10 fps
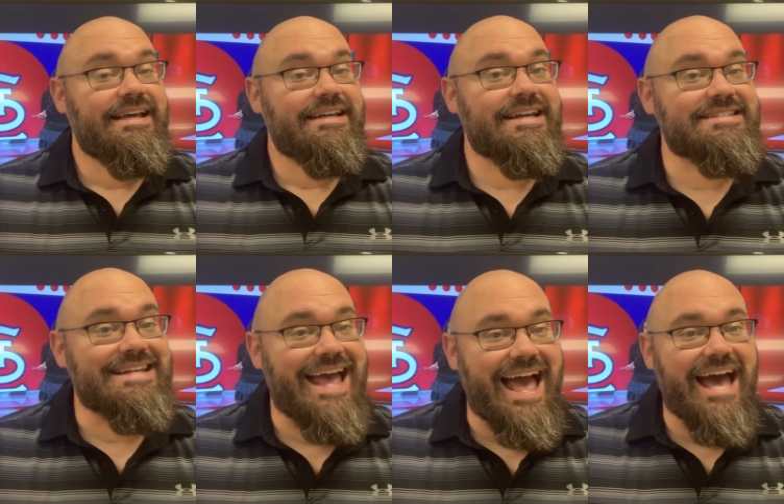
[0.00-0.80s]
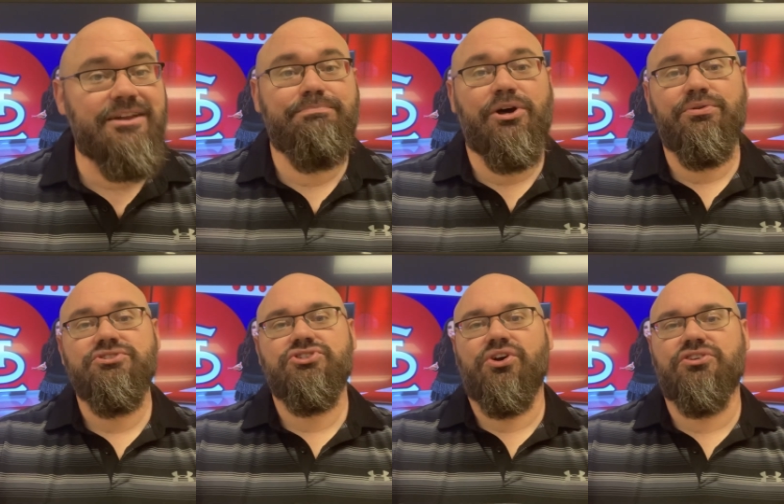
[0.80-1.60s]
And as an added
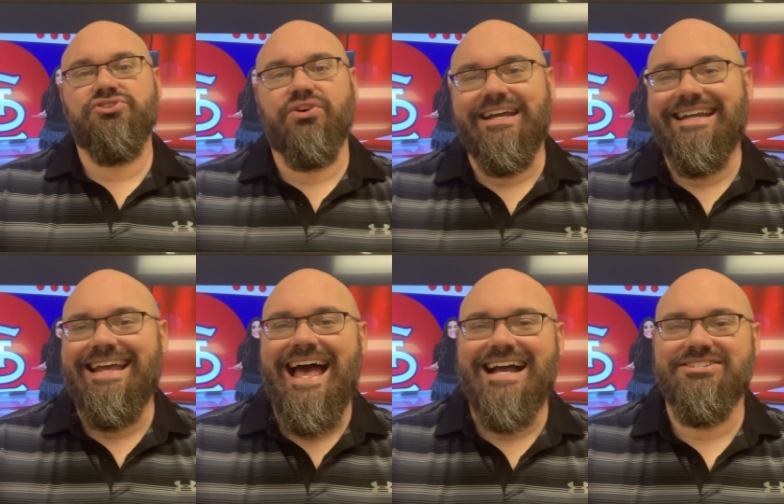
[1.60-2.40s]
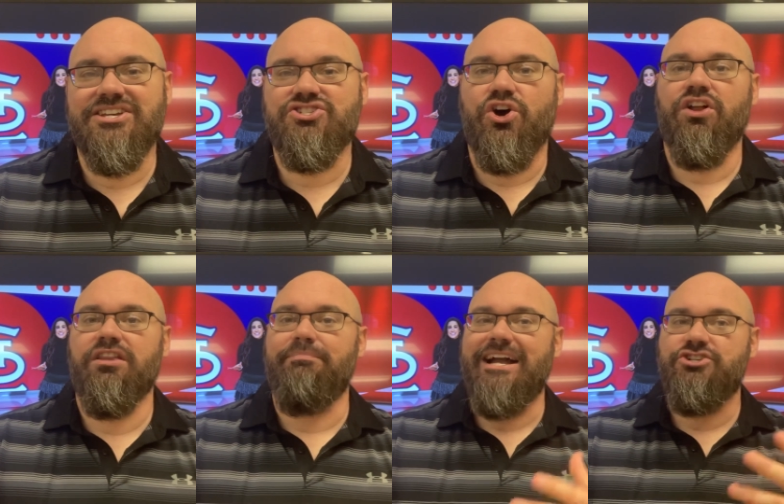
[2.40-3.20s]
bonus, you're also going to get access to all
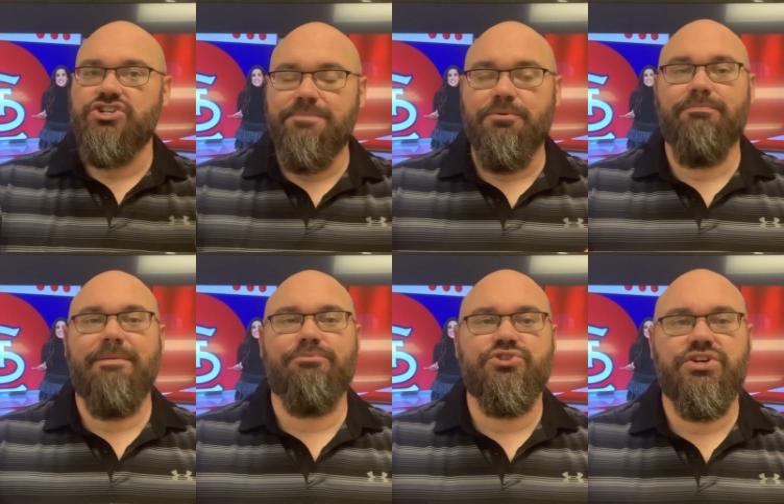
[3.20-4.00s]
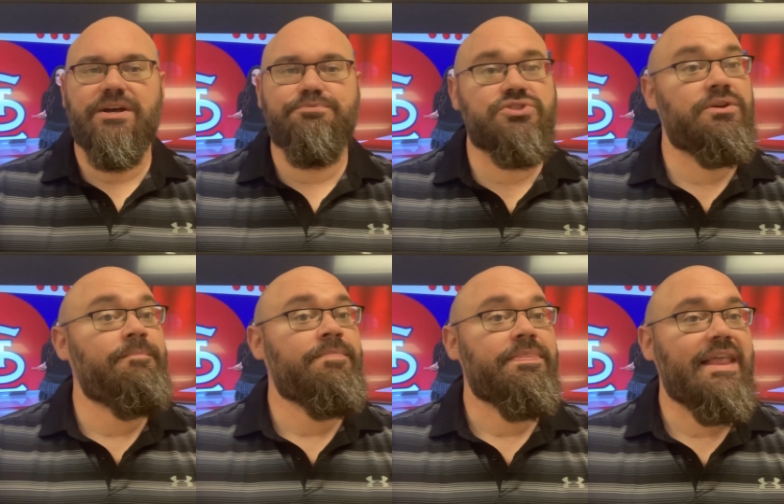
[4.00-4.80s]
of my cheaper memberships
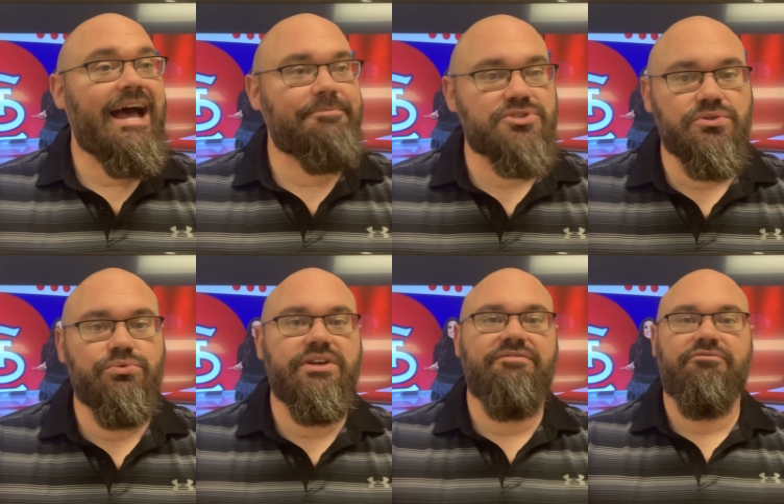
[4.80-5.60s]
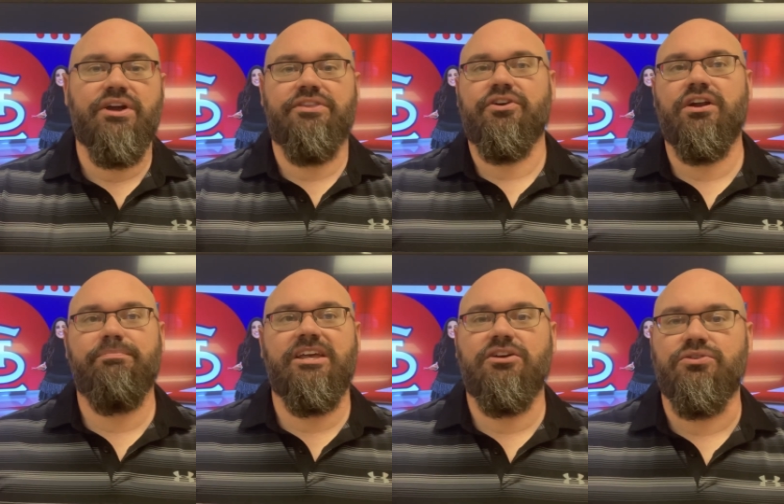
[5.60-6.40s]
absolutely free. They're going to
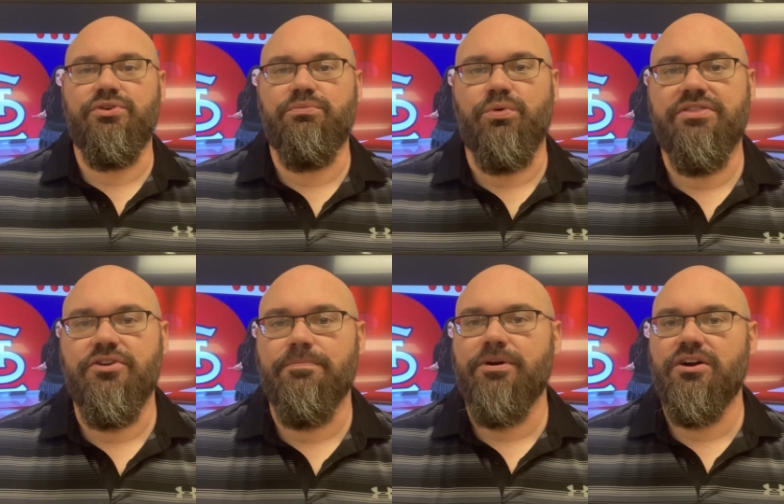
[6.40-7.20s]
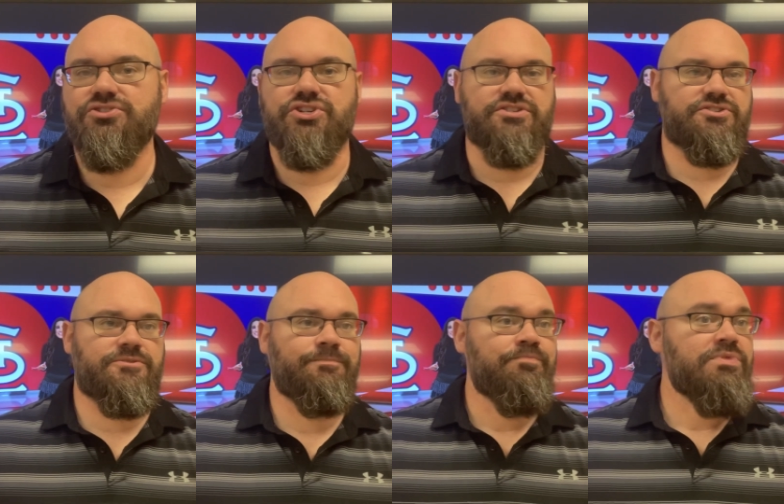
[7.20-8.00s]
be included with your purchase.
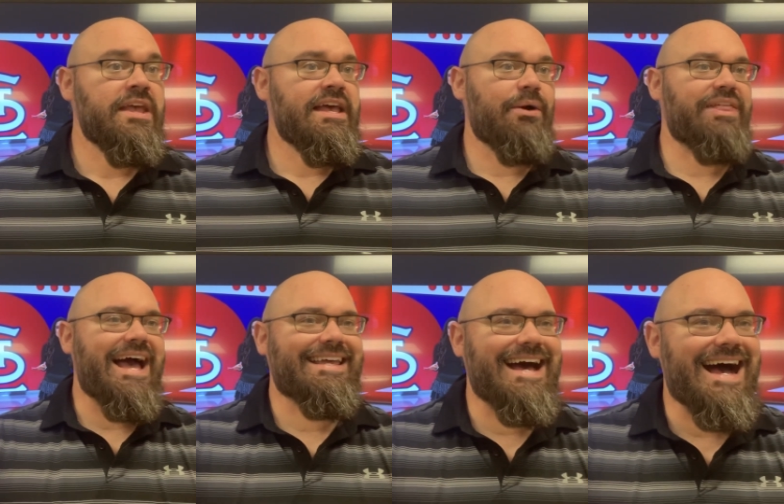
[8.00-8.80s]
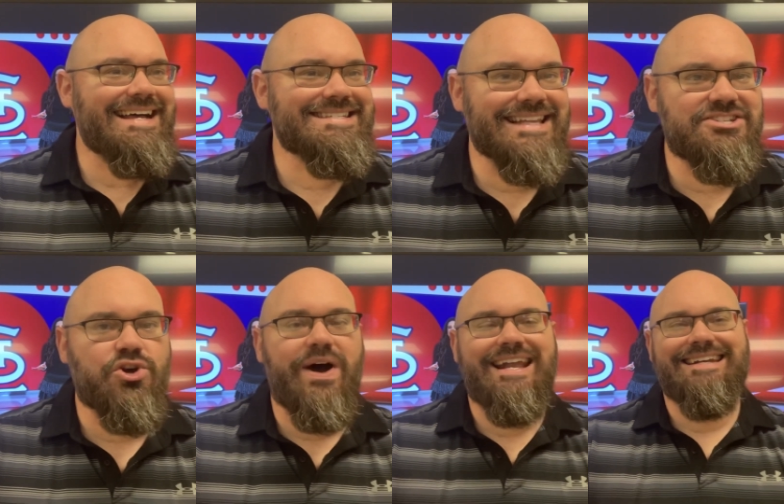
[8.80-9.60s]
And with that, guys, let's
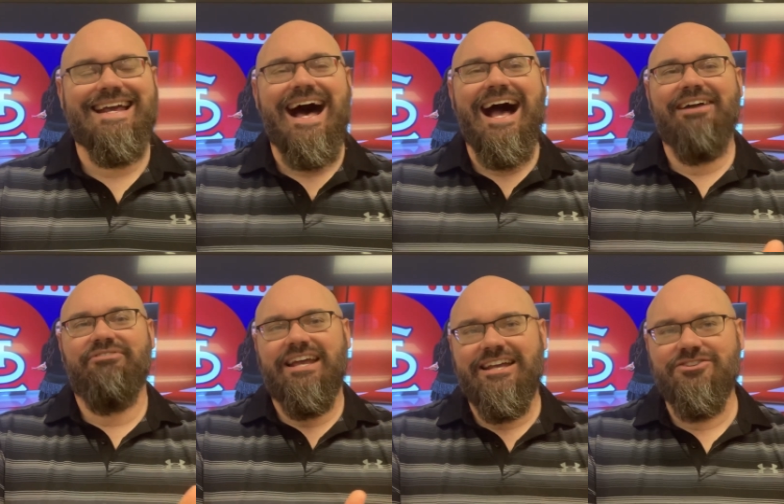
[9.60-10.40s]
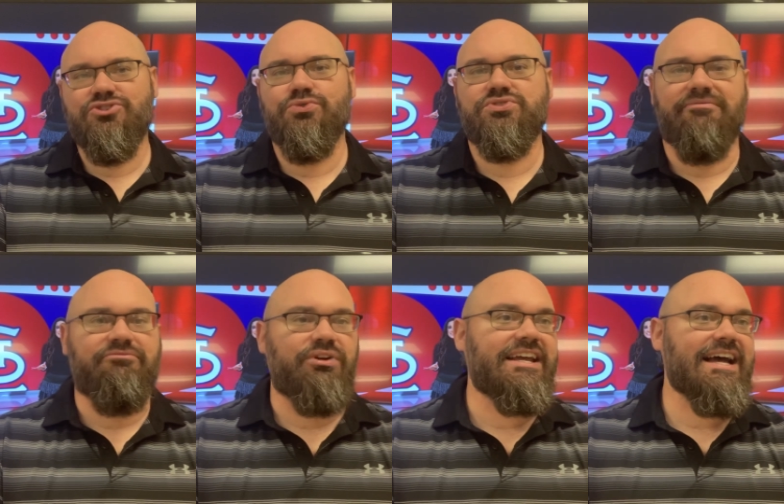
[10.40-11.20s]
go ahead and dive into some
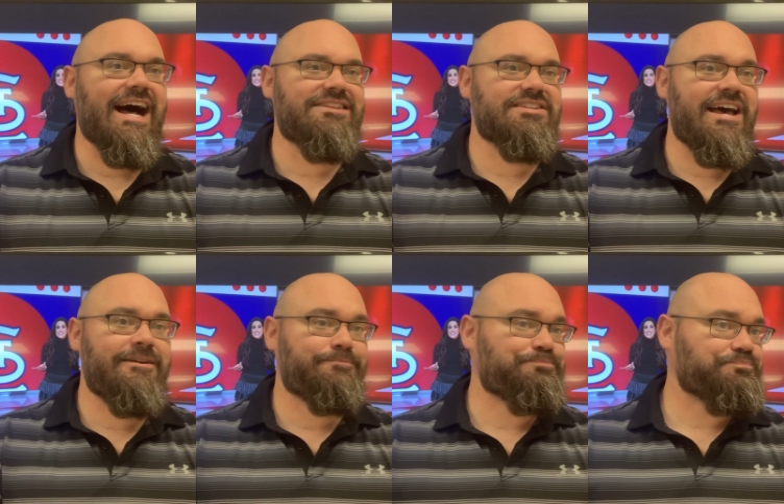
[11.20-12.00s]
free content.